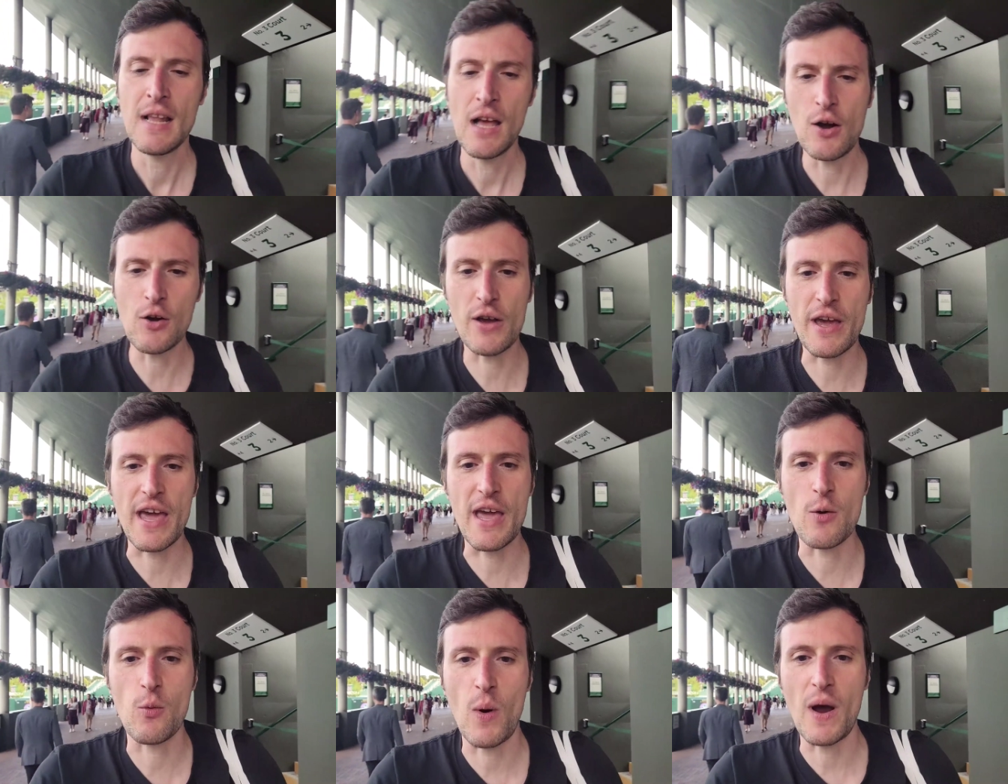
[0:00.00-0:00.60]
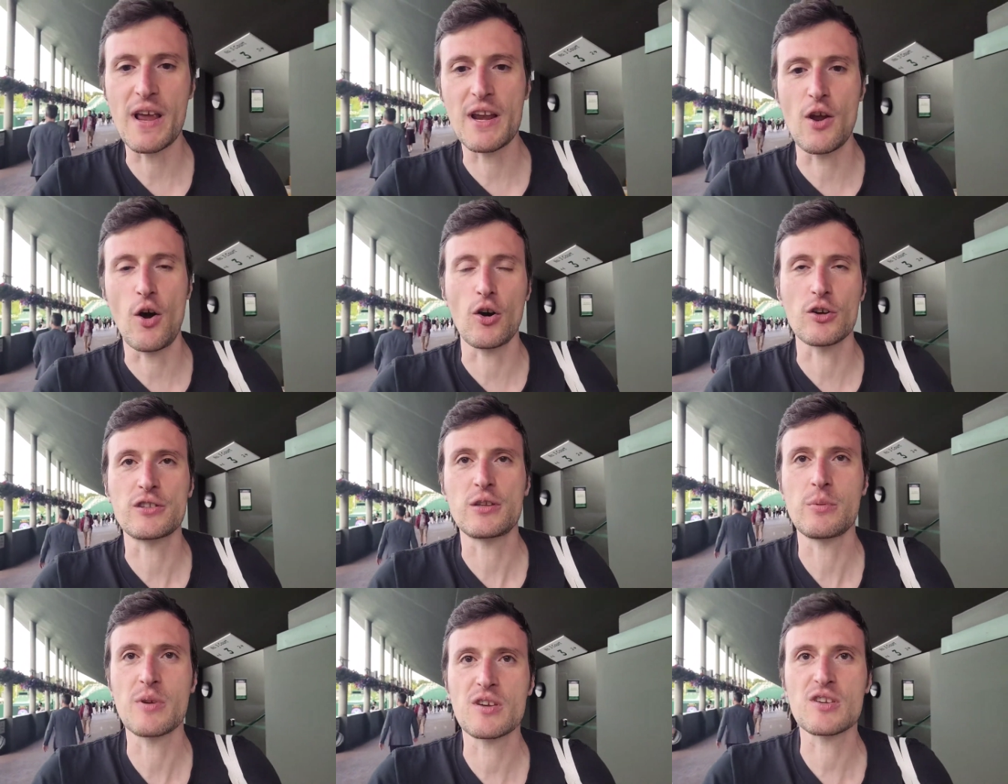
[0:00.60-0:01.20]
okay, why
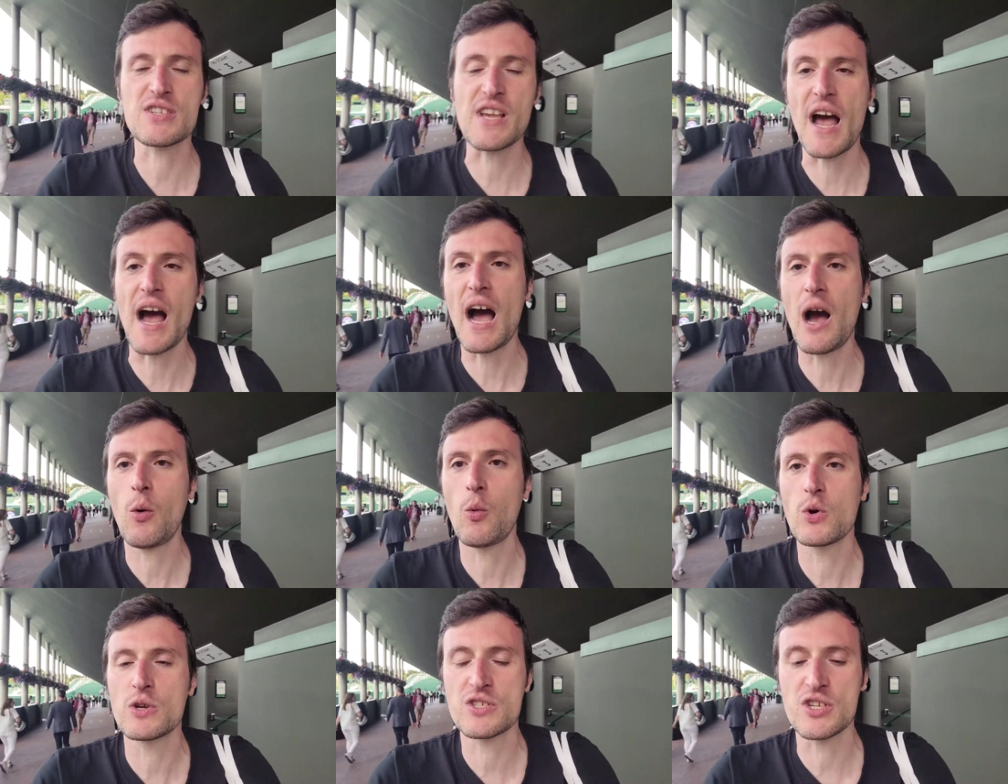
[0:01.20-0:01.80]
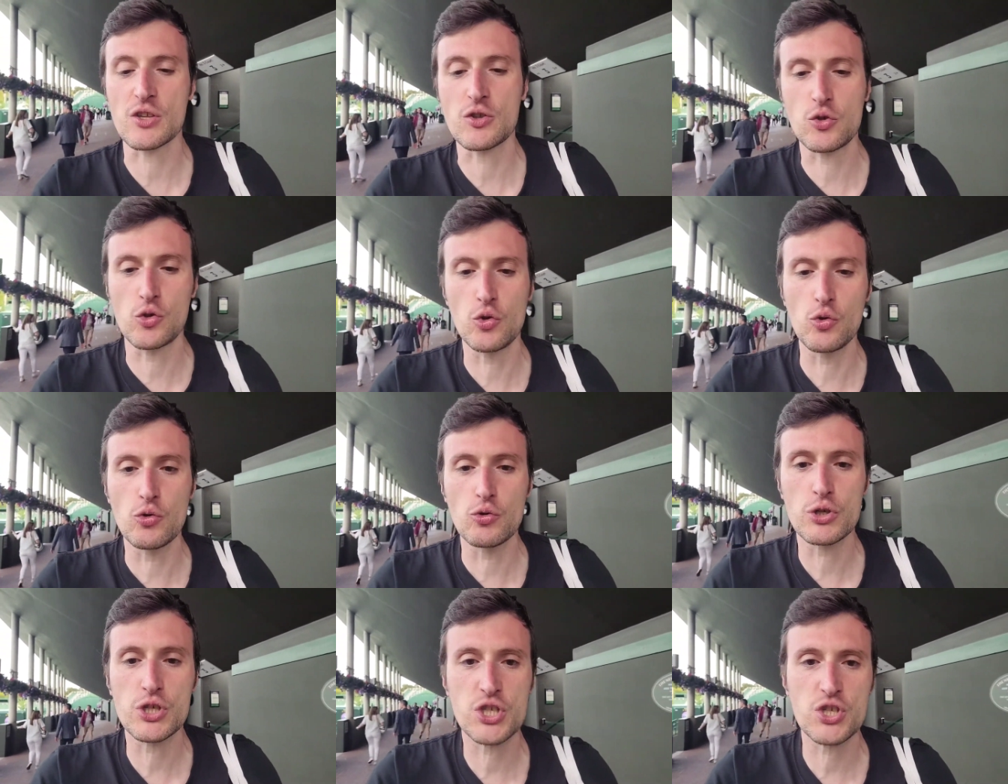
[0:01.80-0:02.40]
not? Because I was
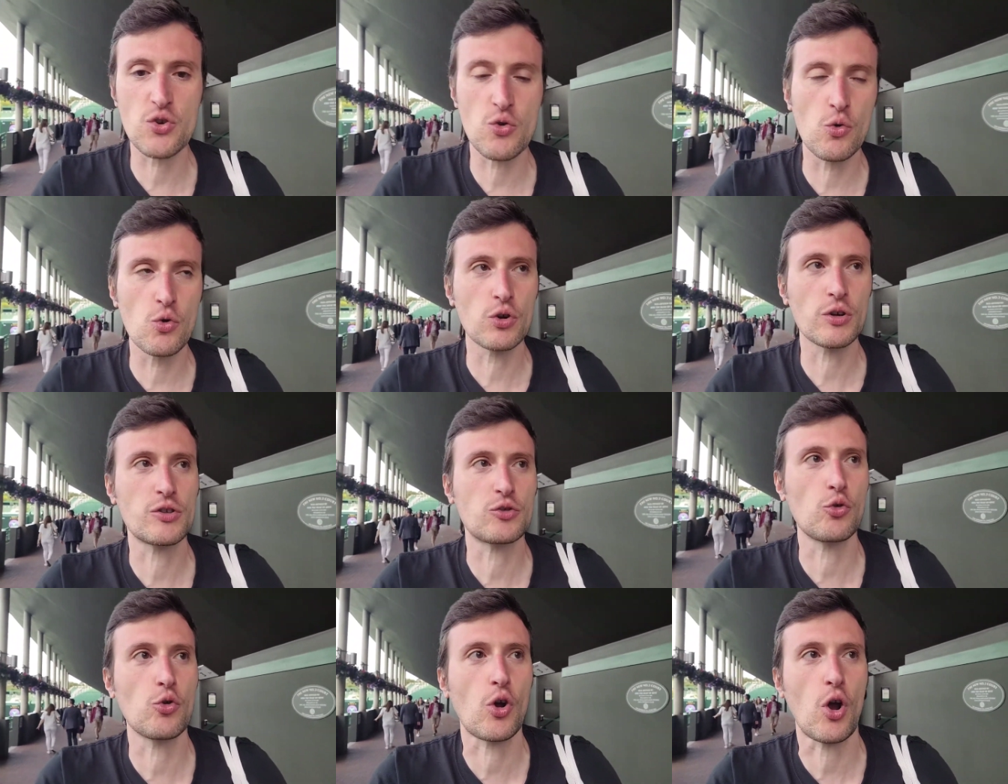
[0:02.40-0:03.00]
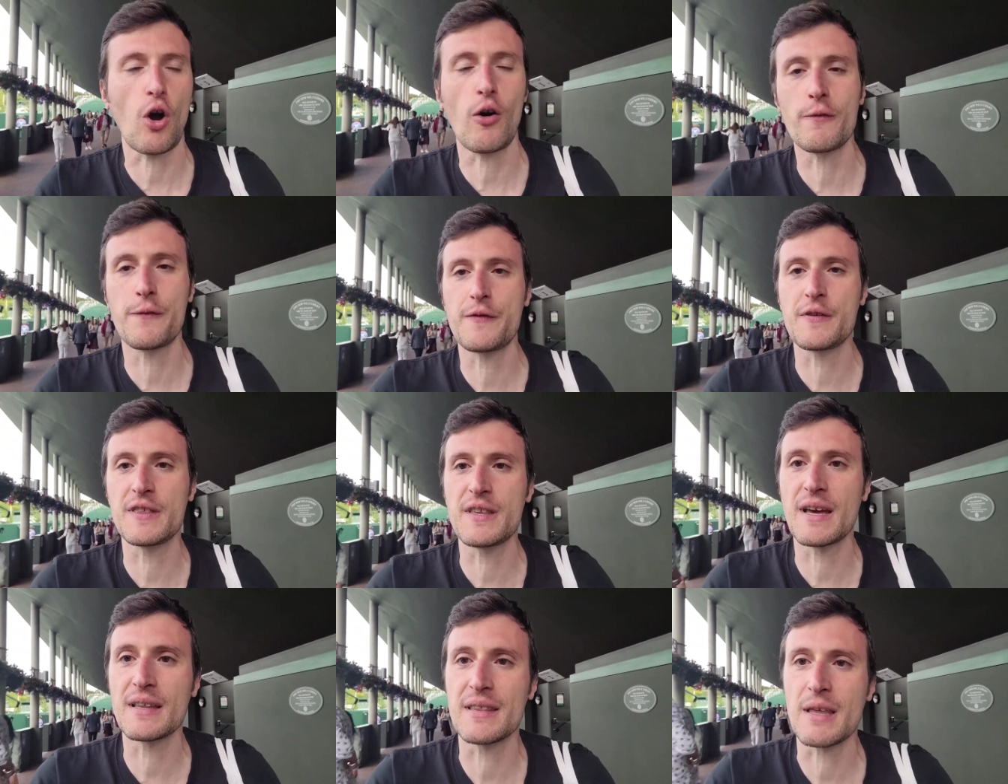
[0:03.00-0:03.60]
too sure, too
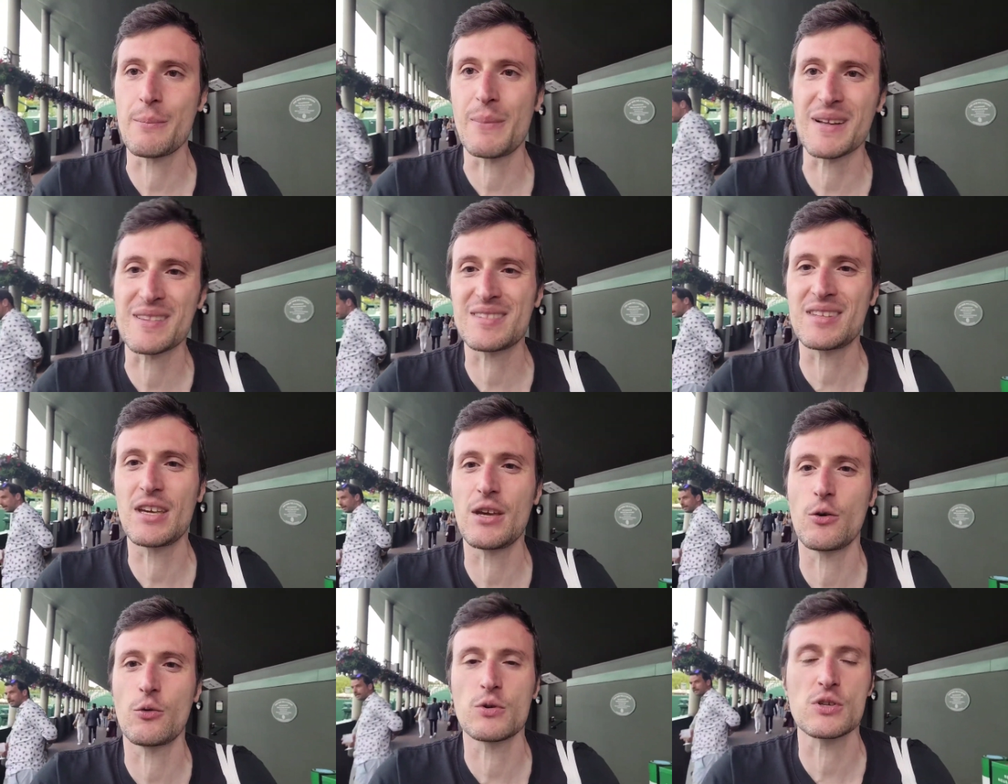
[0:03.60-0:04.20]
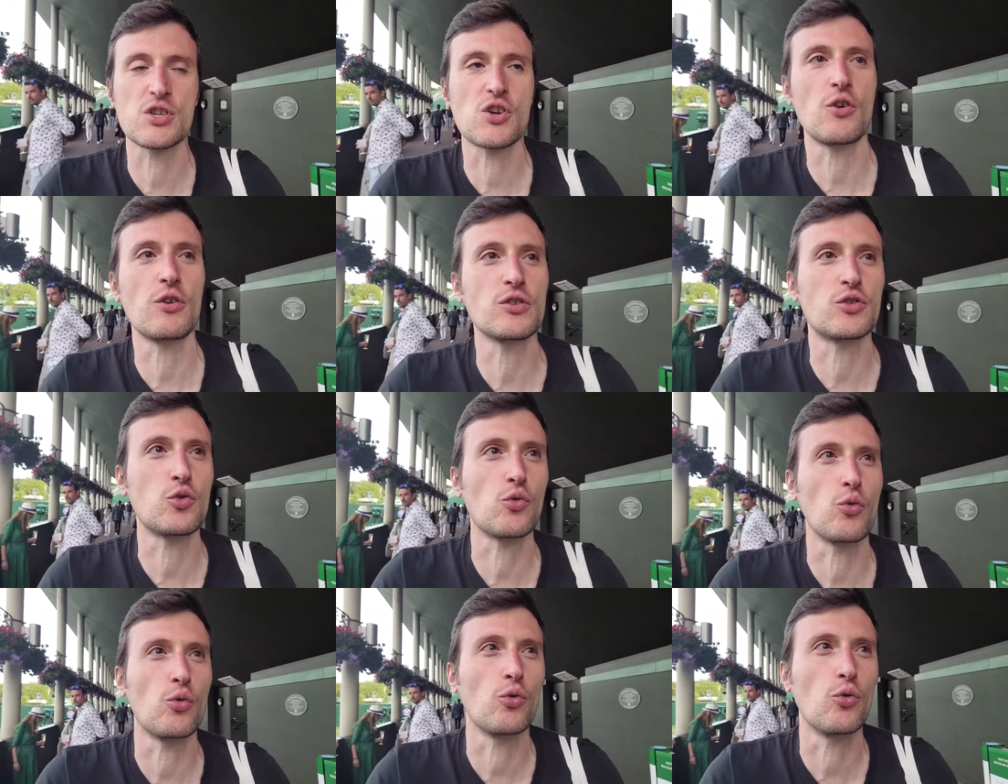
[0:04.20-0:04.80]
confident that Matteo was
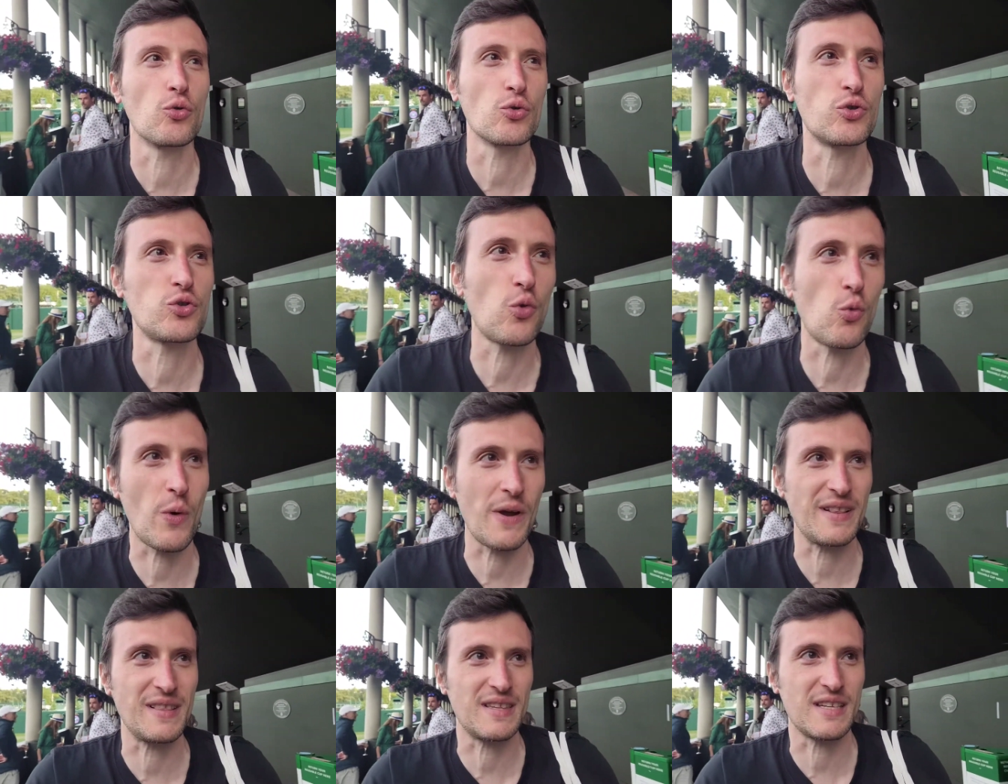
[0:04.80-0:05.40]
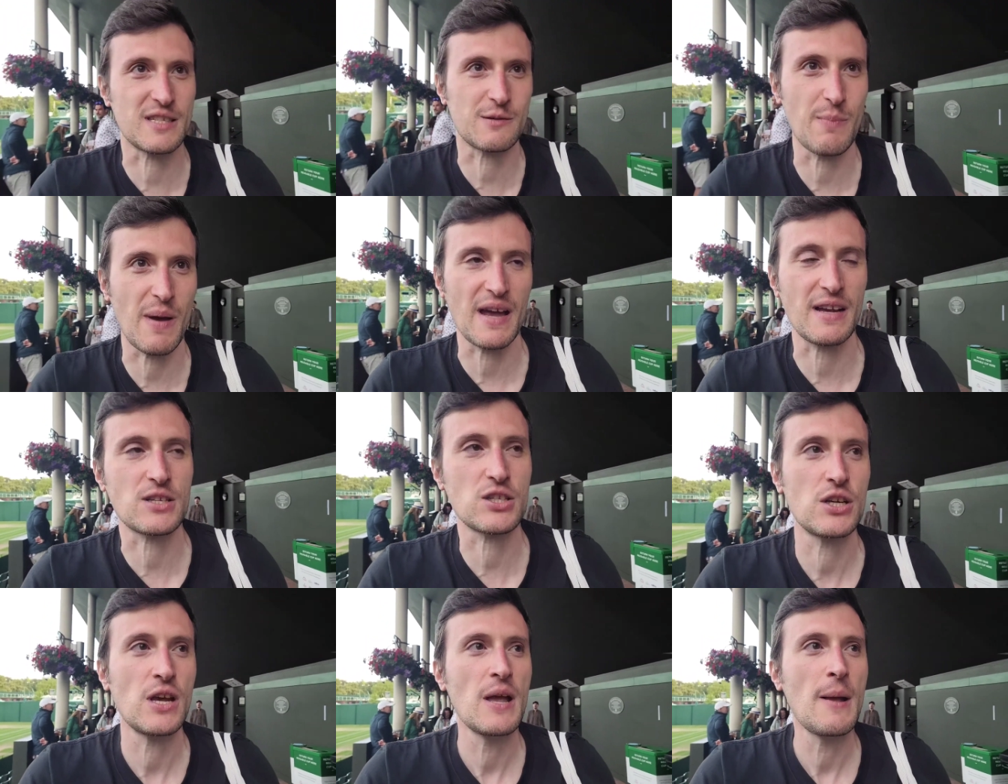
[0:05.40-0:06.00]
going to, to win this
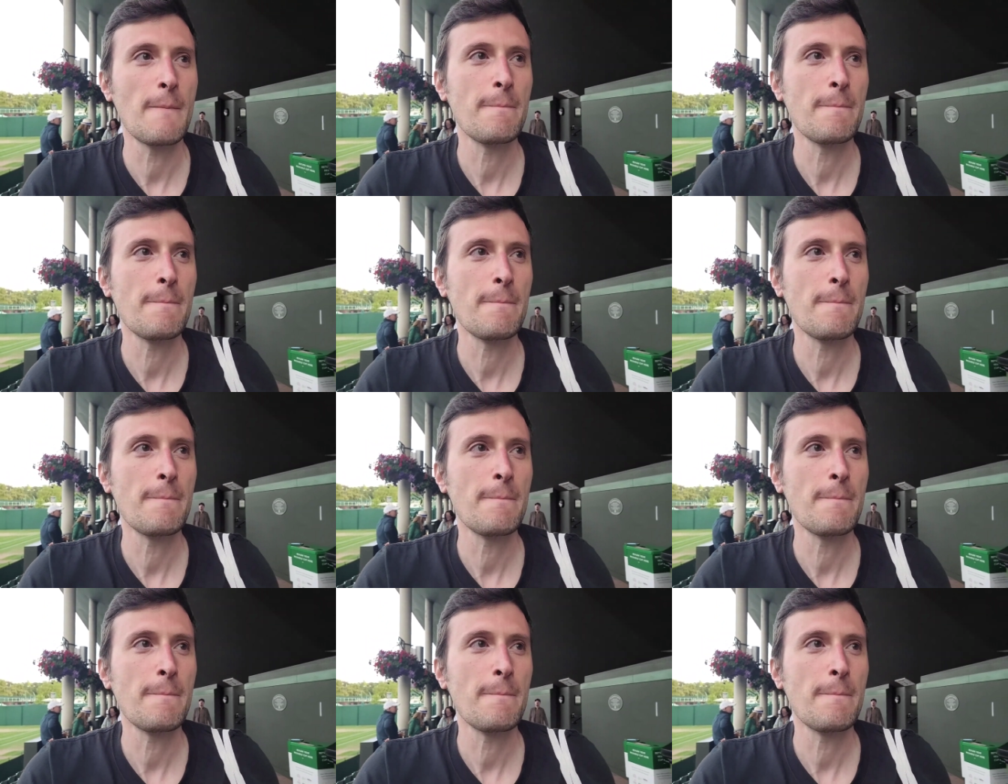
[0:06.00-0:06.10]
match.